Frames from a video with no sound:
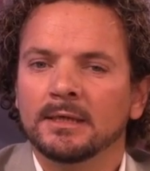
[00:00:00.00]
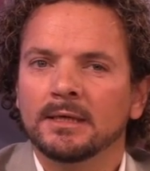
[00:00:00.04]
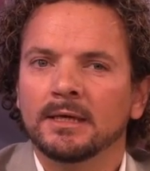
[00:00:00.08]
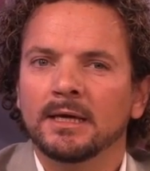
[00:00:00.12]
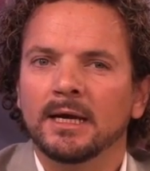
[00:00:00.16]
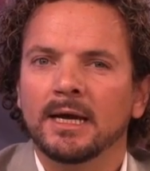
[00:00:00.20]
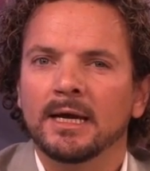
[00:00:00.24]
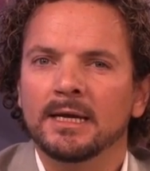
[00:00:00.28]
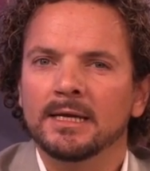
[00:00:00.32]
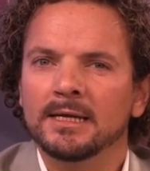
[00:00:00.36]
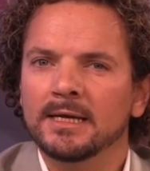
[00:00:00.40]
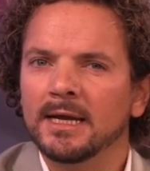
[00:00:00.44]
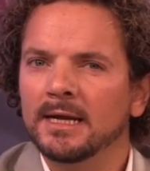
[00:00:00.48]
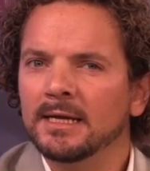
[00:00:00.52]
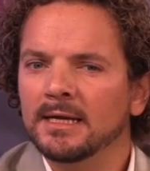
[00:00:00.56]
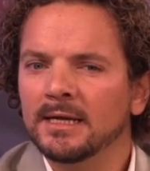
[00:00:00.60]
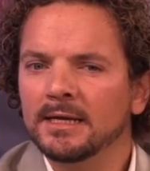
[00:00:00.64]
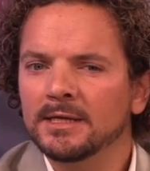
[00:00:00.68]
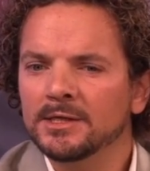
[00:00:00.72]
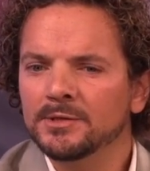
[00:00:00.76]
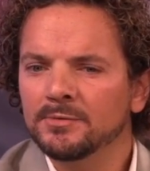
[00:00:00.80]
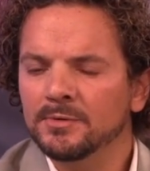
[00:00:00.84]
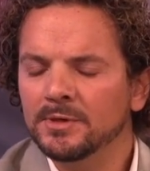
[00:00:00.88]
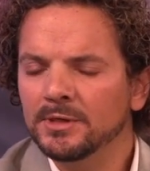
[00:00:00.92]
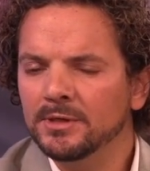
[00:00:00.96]
In the
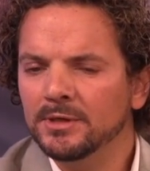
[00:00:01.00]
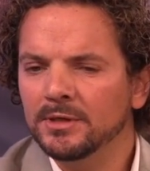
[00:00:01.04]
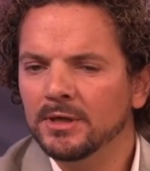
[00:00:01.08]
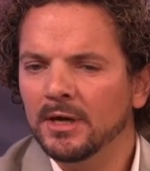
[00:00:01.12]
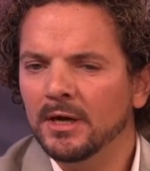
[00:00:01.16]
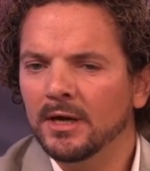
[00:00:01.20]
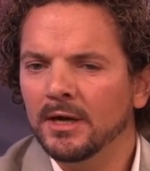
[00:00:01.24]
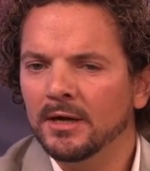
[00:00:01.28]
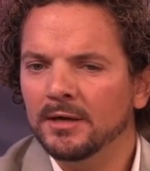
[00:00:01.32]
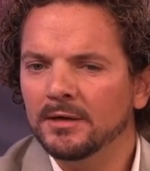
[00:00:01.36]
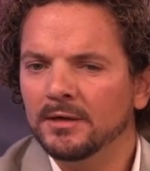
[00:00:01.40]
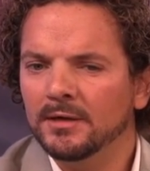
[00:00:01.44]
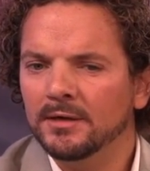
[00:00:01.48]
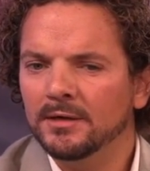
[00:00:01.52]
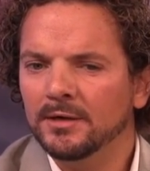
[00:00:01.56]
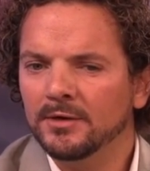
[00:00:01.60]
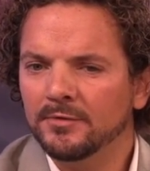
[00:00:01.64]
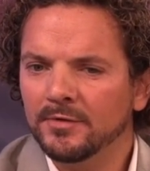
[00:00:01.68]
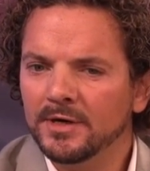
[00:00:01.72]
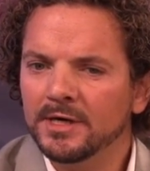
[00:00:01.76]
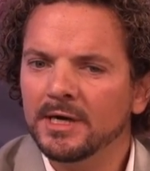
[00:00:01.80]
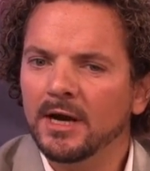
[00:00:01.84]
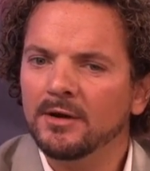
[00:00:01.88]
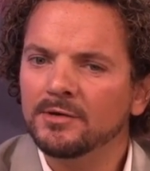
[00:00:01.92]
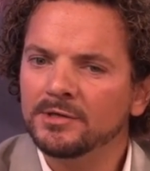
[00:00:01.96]
Netherlands, we, uh, the, the
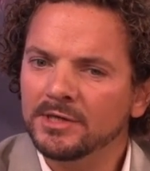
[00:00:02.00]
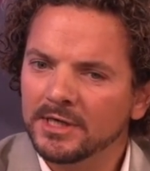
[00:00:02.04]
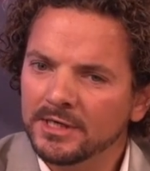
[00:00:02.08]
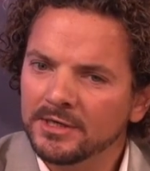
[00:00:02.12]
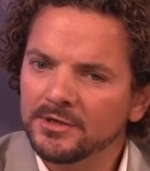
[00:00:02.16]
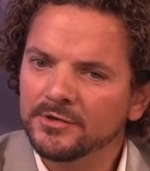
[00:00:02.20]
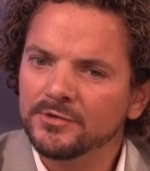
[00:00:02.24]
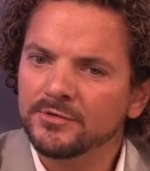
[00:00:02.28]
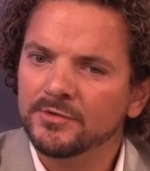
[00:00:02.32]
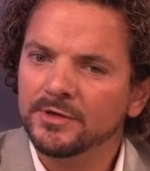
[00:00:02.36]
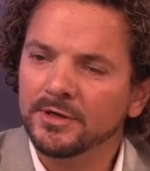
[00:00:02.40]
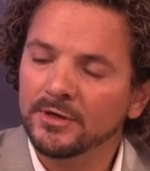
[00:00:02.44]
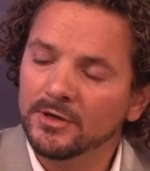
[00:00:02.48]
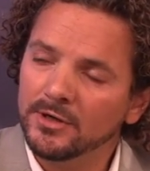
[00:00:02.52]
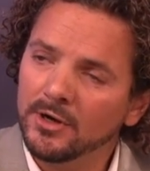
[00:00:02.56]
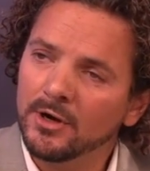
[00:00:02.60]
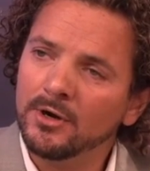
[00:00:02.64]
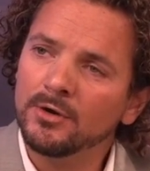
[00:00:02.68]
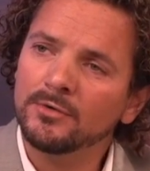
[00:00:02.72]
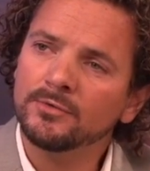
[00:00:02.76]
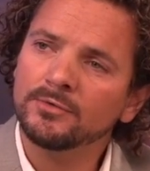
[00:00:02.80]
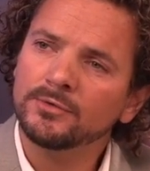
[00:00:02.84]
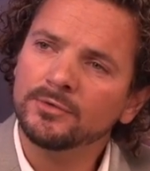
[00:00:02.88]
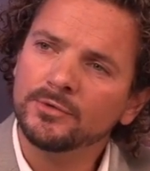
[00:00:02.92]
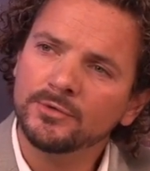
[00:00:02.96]
greenhouse industry
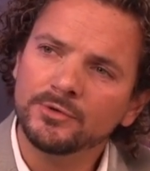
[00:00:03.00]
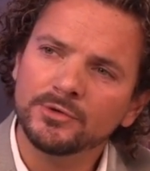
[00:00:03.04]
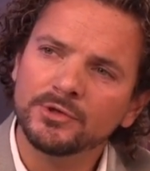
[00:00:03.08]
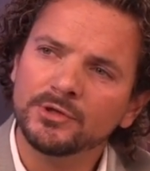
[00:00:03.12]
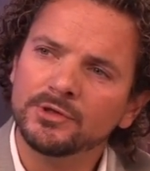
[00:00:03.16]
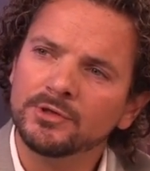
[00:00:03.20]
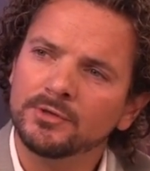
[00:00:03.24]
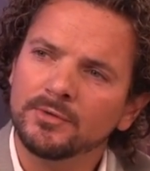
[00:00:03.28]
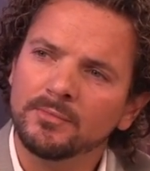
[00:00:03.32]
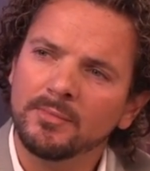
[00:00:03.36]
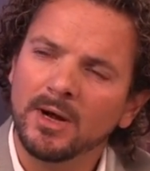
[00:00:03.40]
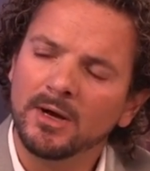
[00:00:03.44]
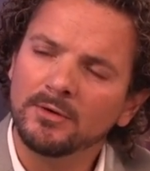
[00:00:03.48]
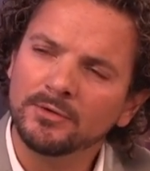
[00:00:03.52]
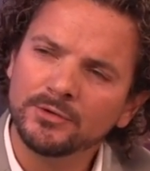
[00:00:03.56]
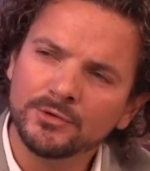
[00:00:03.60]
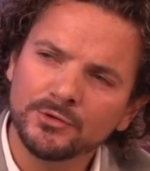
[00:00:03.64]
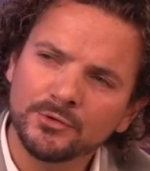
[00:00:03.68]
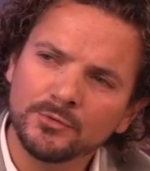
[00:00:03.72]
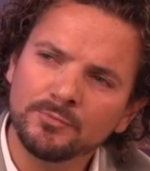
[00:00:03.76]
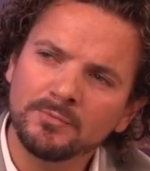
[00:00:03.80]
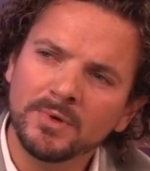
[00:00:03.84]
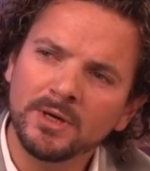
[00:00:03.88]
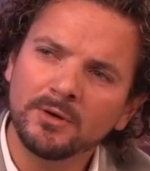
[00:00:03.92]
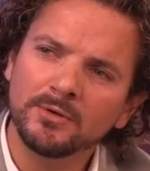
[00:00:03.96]
alone uses about
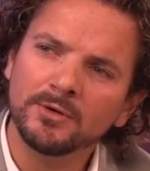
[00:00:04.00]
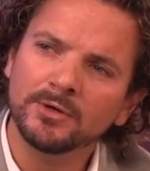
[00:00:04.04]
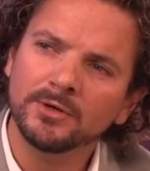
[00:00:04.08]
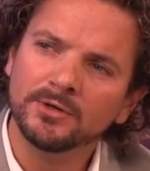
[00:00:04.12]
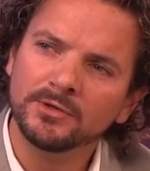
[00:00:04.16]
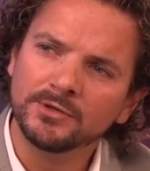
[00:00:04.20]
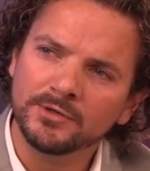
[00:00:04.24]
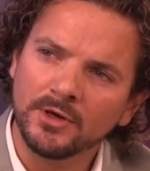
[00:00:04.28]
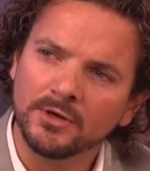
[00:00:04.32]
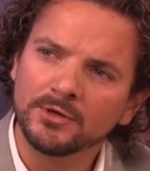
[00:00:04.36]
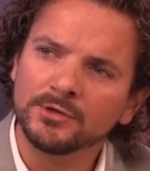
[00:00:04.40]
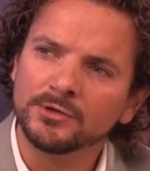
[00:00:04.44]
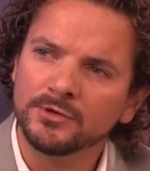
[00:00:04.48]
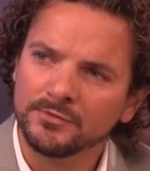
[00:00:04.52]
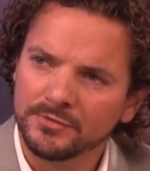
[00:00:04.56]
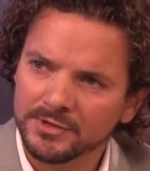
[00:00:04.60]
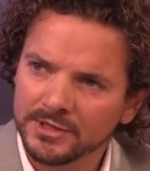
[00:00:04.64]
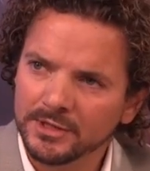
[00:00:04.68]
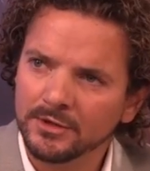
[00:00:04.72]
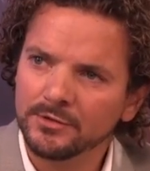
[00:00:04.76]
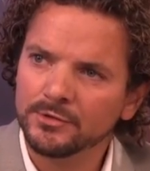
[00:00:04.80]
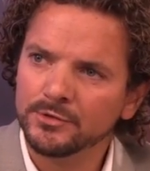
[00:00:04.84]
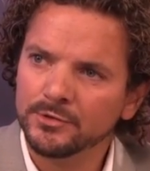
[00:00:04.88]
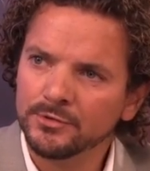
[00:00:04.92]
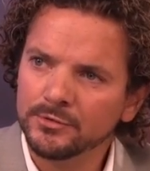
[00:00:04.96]
two million tons of
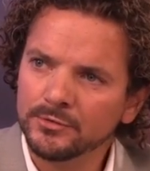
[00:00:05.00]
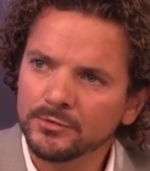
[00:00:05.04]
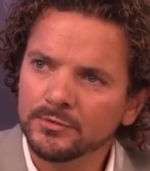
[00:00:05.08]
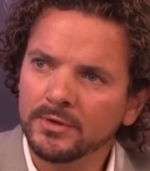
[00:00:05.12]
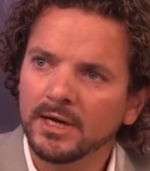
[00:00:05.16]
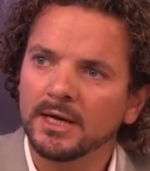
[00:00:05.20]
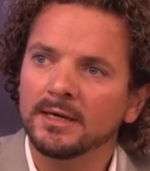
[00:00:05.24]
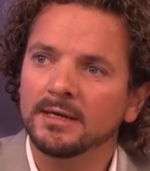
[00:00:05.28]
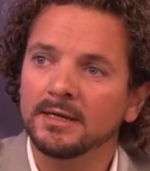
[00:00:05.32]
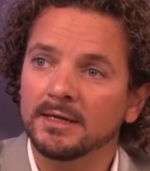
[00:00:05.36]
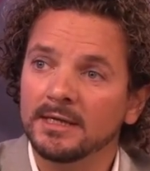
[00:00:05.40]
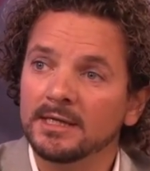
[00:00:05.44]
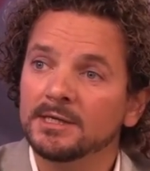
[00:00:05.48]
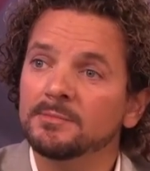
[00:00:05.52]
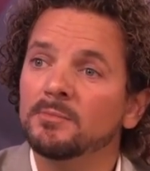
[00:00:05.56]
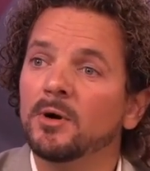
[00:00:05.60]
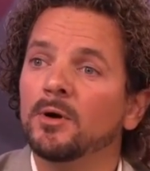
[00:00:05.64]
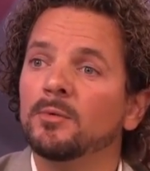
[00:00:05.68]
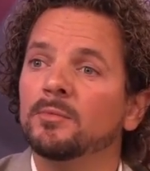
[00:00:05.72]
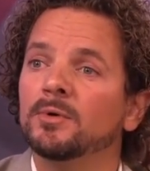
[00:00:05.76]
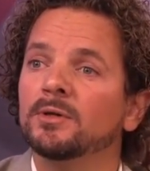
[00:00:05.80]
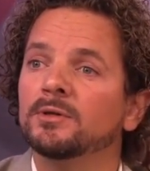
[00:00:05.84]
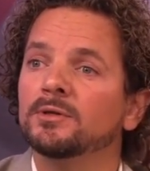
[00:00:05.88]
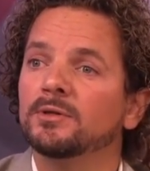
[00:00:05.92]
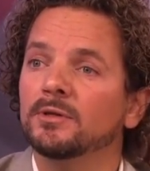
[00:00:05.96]
C O two. And at this
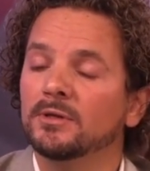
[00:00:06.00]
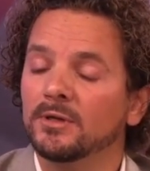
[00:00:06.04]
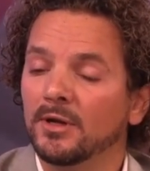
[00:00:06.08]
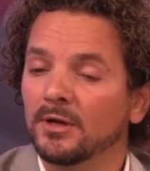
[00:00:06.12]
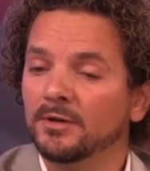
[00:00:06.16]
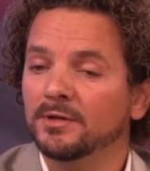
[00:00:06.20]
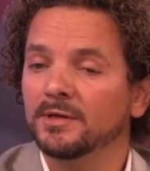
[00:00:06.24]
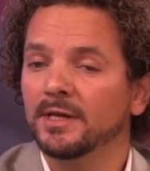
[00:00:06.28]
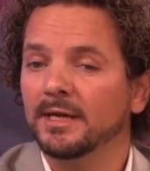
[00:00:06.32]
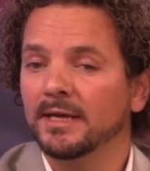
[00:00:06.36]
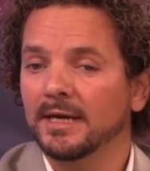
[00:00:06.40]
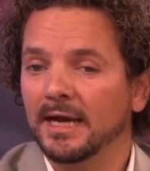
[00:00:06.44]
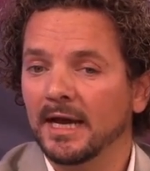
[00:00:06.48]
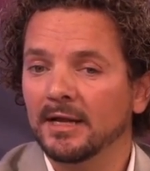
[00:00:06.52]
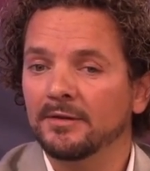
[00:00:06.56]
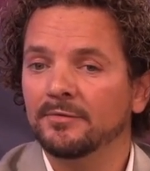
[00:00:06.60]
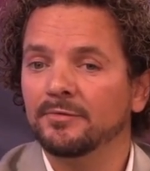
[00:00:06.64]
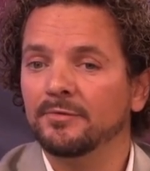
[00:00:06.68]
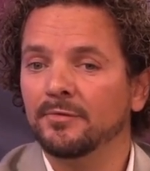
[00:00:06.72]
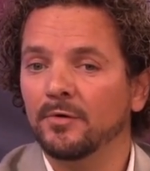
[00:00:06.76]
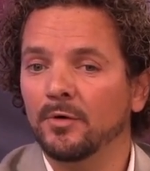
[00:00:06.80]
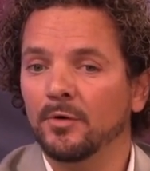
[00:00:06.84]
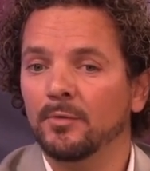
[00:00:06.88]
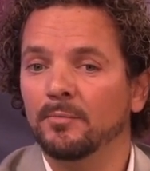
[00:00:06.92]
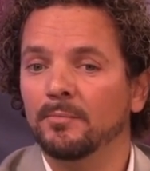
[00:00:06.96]
moment, a lot they get
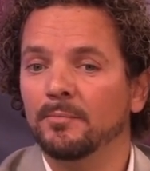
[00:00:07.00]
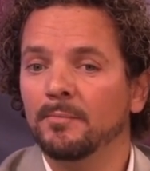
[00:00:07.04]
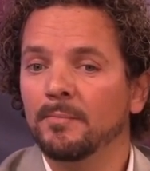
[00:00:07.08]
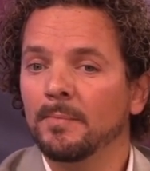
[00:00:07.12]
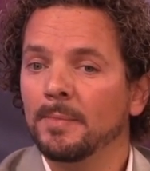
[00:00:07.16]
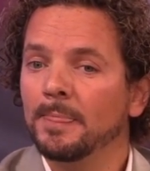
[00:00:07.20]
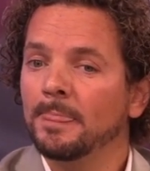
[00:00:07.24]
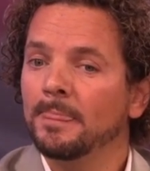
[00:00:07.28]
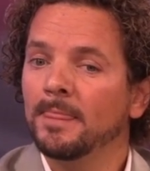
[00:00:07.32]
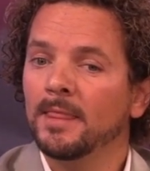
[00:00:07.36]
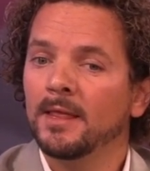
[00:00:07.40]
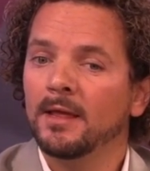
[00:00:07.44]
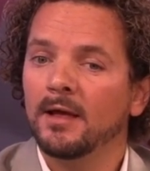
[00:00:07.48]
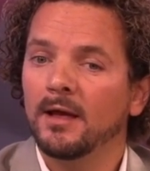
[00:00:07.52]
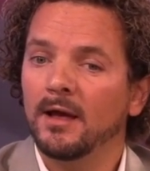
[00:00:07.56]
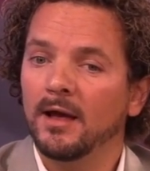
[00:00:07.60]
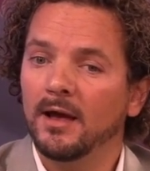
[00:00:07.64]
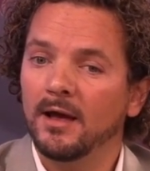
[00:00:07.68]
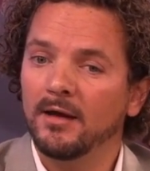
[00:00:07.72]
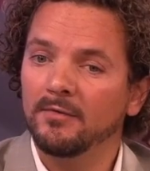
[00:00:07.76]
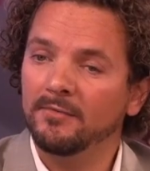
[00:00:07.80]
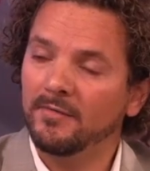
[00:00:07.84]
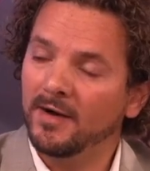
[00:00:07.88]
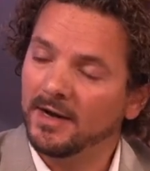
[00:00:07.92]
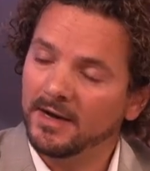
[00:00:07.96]
from
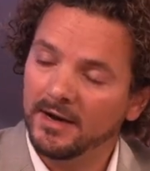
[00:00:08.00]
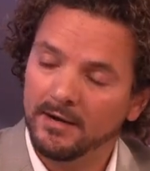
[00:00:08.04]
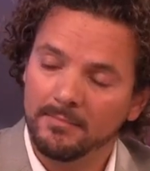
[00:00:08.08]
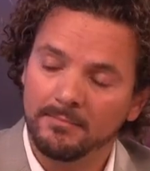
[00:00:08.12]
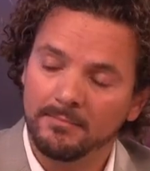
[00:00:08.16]
uh, via